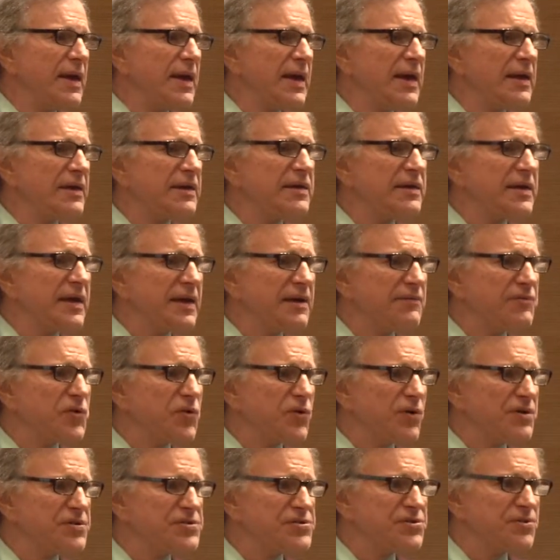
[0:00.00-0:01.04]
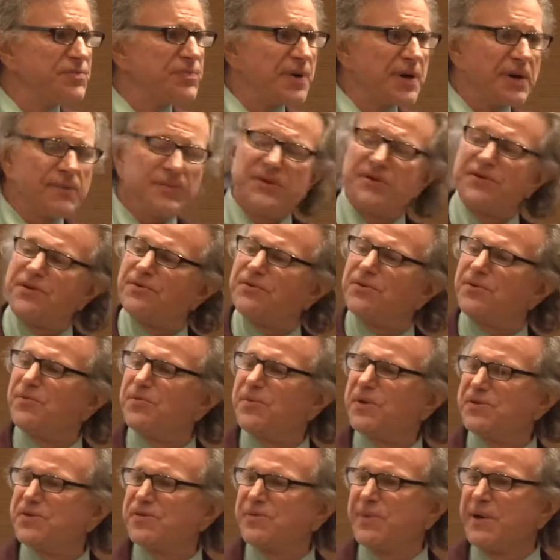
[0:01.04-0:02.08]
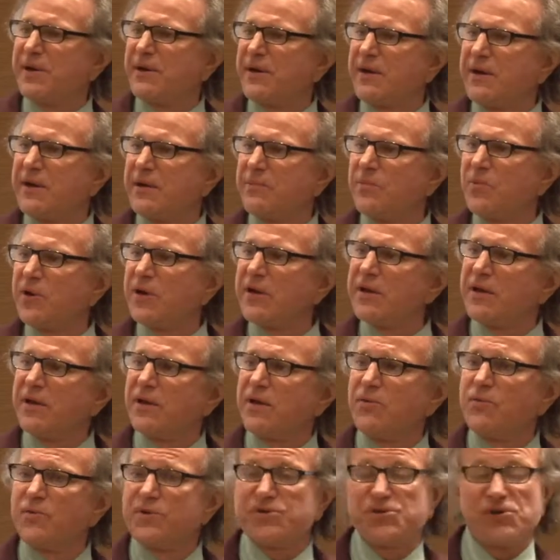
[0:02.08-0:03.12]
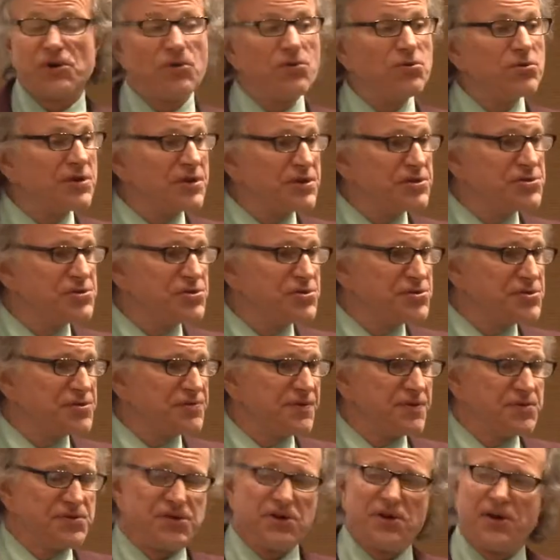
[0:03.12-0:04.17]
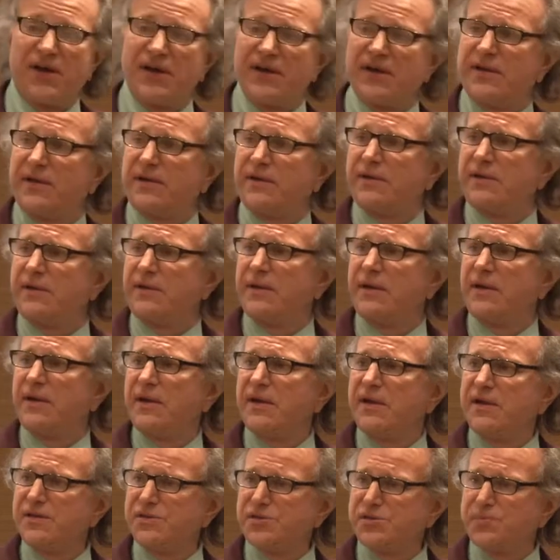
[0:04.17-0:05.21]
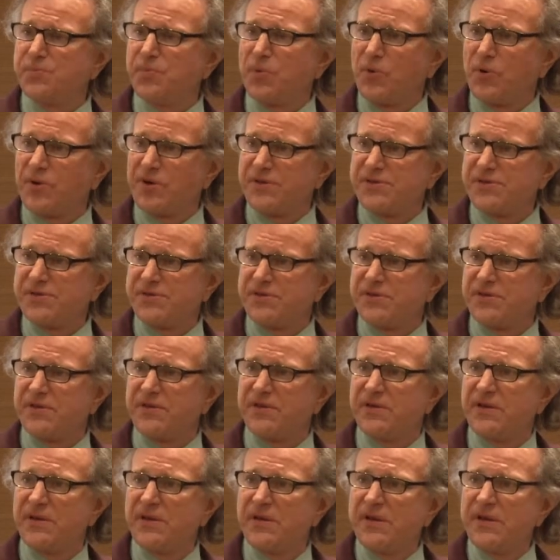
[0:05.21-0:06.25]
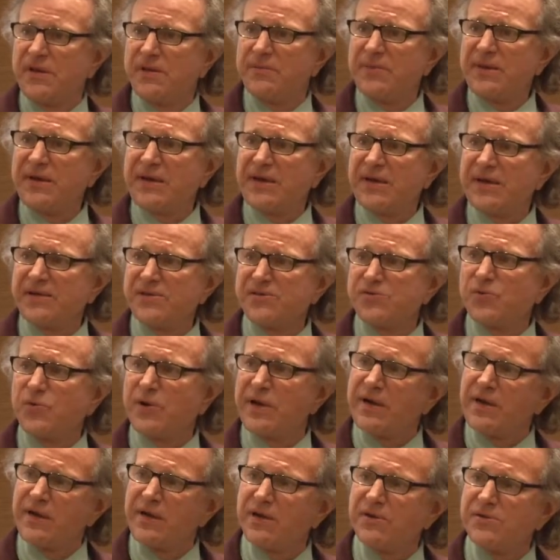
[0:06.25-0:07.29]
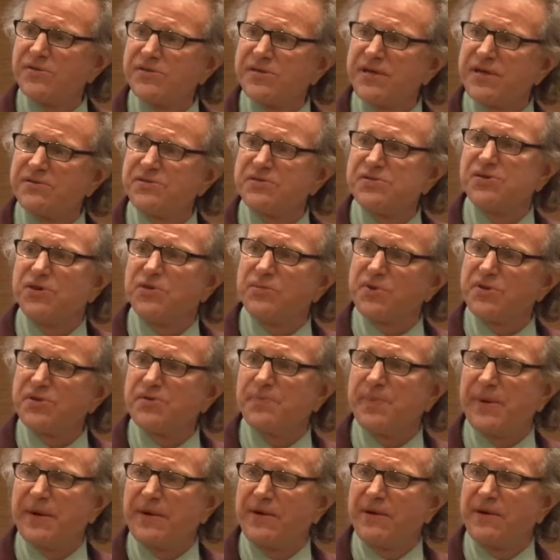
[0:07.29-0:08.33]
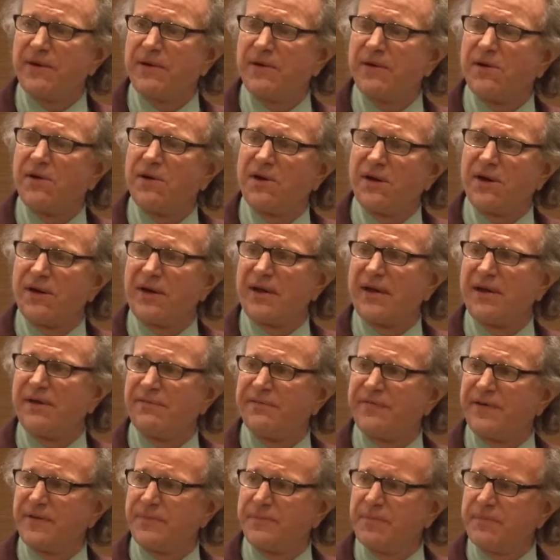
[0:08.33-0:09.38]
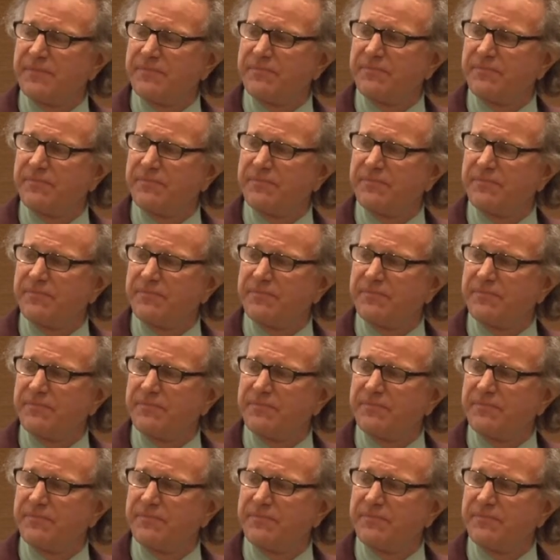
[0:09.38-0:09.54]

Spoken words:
And today, of course, you probably don't know much about AM radio, which only is used for talk and sports, because radio sounds so much better on FM.